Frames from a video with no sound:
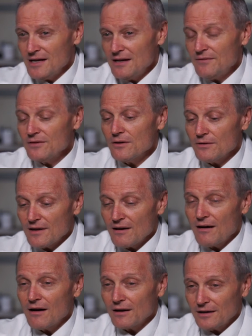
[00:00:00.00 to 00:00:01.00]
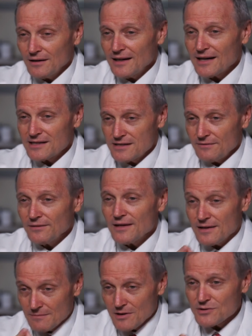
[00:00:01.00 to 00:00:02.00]
even though they are
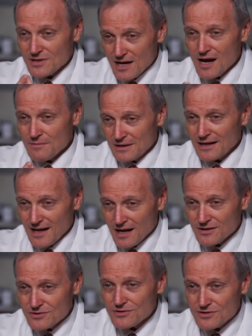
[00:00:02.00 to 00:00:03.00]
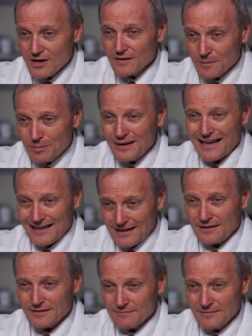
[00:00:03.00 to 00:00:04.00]
collectively the most common cancers on the
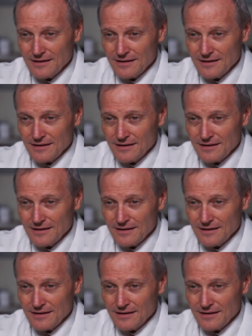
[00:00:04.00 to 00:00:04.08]
planet.